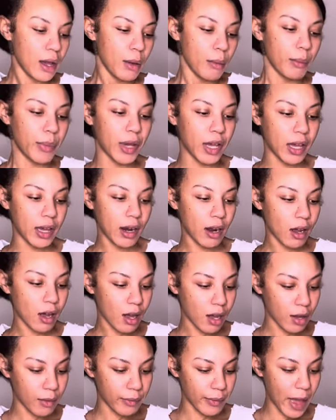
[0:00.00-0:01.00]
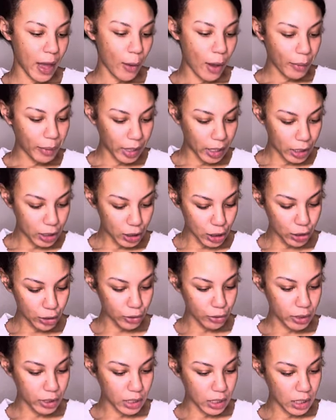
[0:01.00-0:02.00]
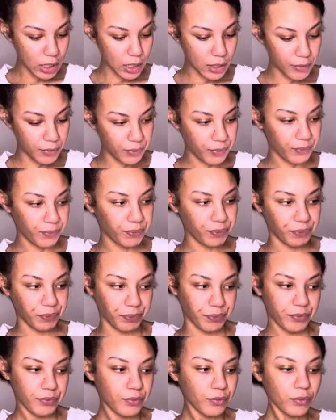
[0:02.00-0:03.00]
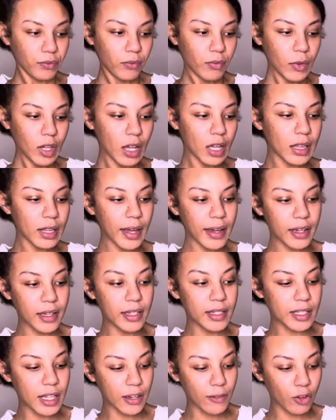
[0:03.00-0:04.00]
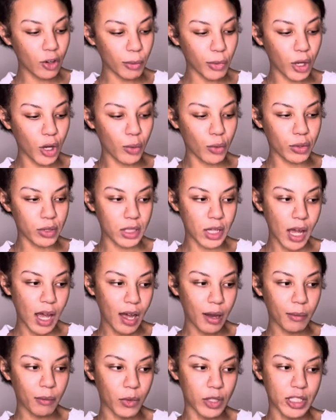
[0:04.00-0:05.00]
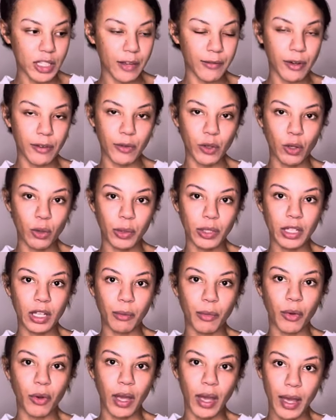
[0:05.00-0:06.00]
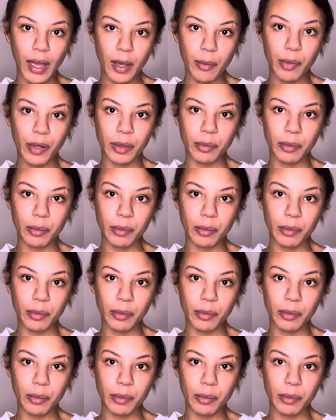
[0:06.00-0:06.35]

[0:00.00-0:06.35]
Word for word: But um, how I plan to use it, client intake form will go on top. Once I review it with them, okay, blah,